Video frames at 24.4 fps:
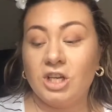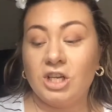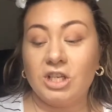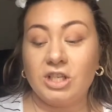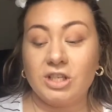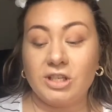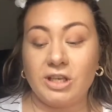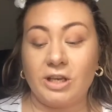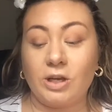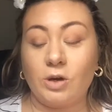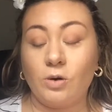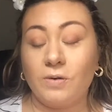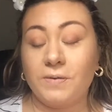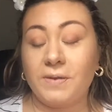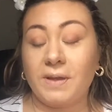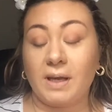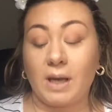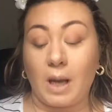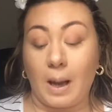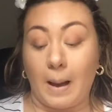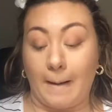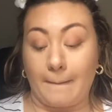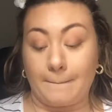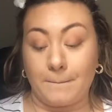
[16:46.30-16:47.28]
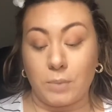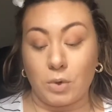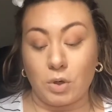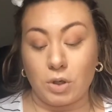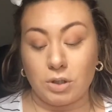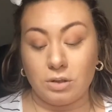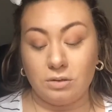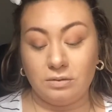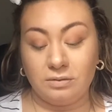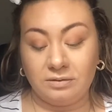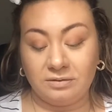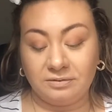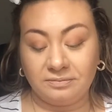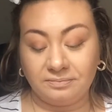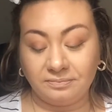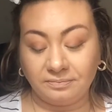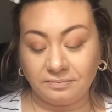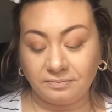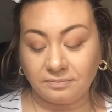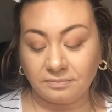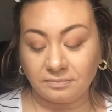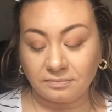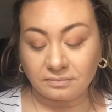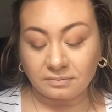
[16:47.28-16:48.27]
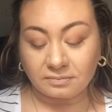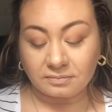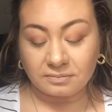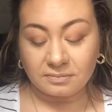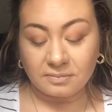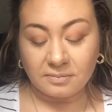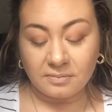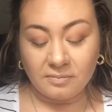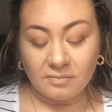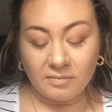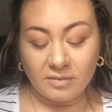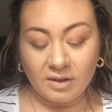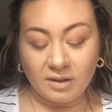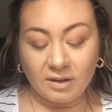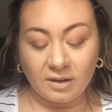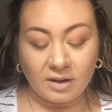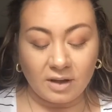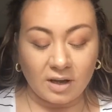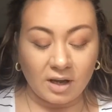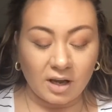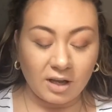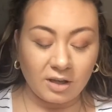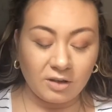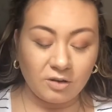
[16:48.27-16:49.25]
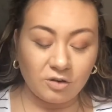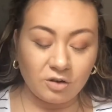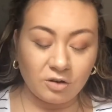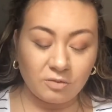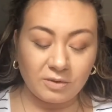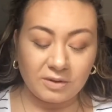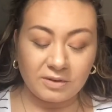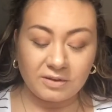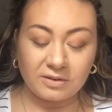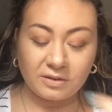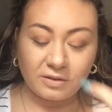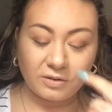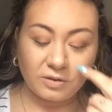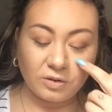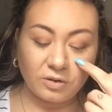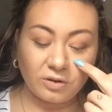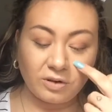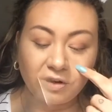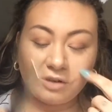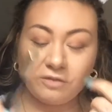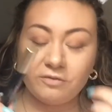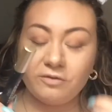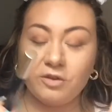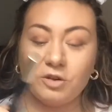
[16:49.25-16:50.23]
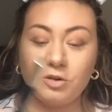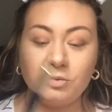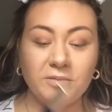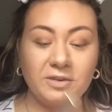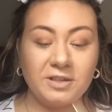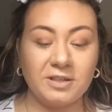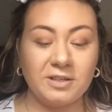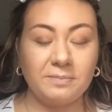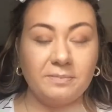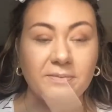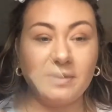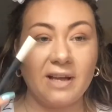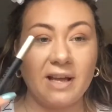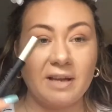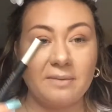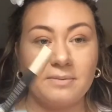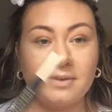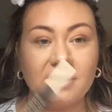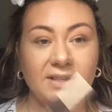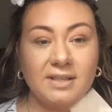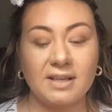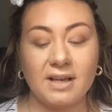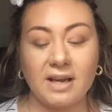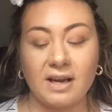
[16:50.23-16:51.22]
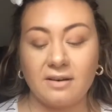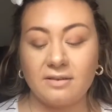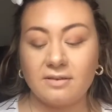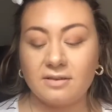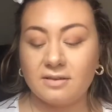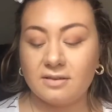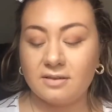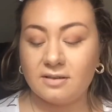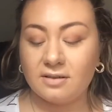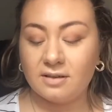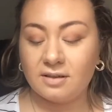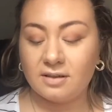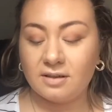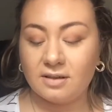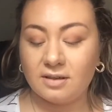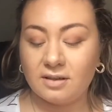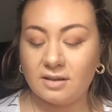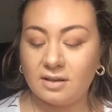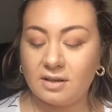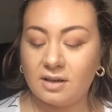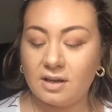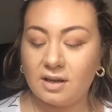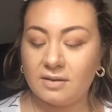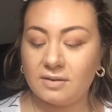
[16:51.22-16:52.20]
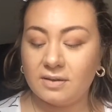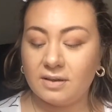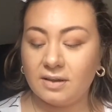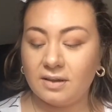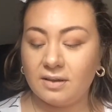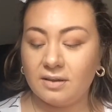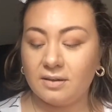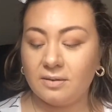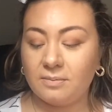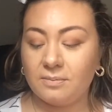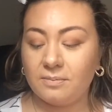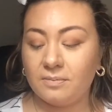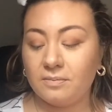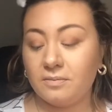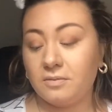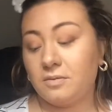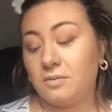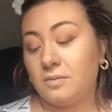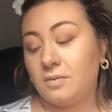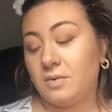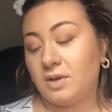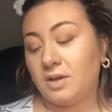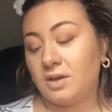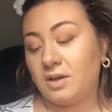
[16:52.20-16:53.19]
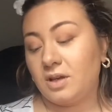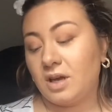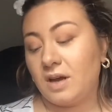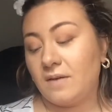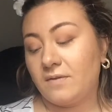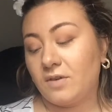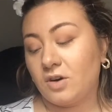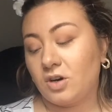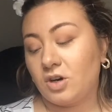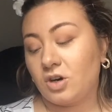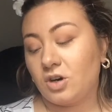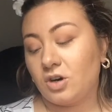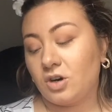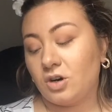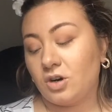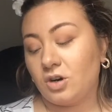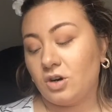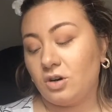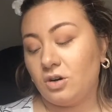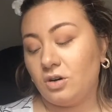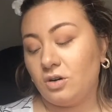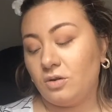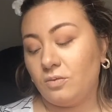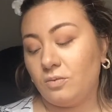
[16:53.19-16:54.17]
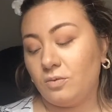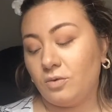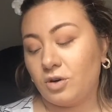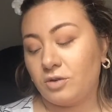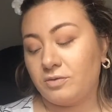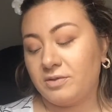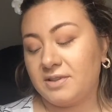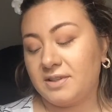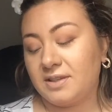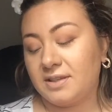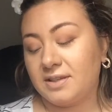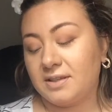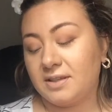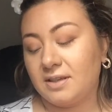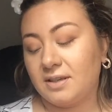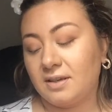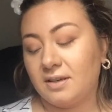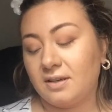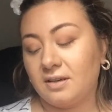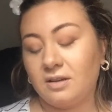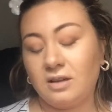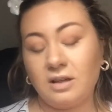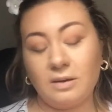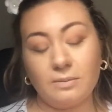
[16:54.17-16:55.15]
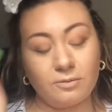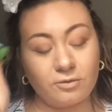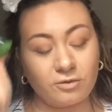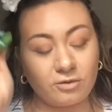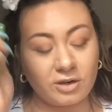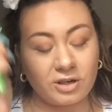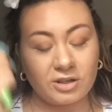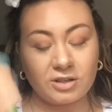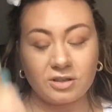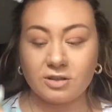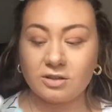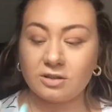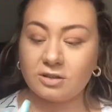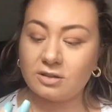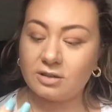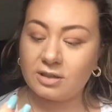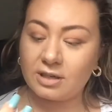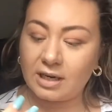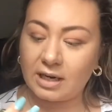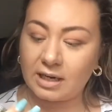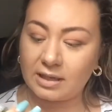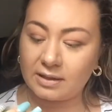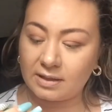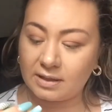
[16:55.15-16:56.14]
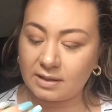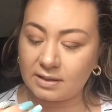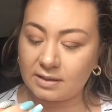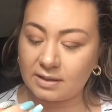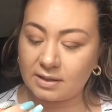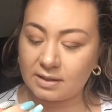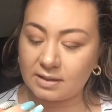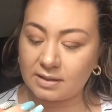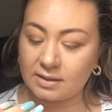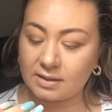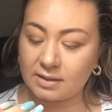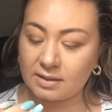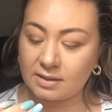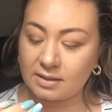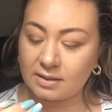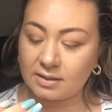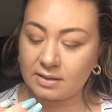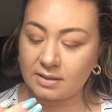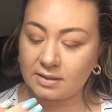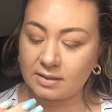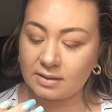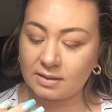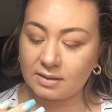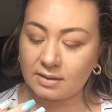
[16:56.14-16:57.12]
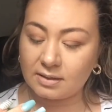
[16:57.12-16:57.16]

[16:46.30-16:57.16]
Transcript: So I go with a couple. I go in with the L'Oreal Voluminous Black Mascara, the CoverGirl Water Resistant Clump Crusher, and I think this is,